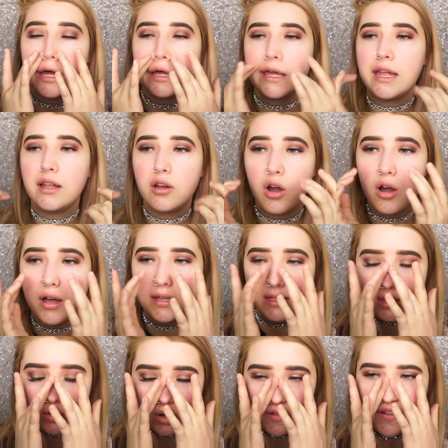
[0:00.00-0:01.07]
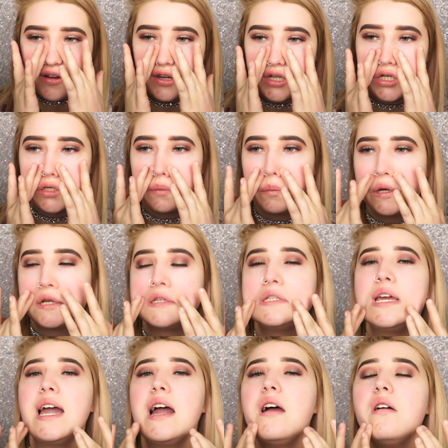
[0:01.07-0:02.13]
can cause your foundation to break
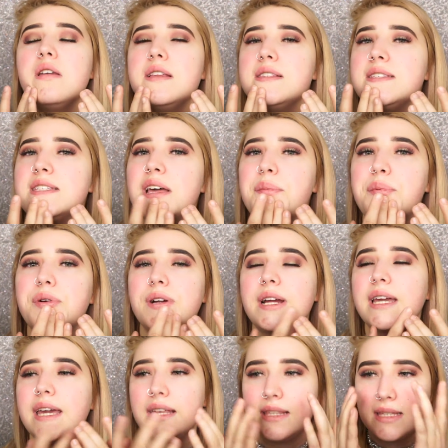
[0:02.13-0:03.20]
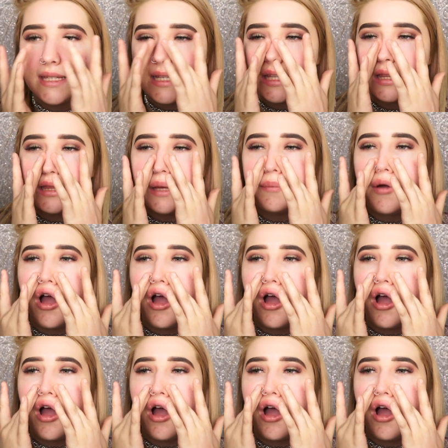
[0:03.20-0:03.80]
down and separate and slip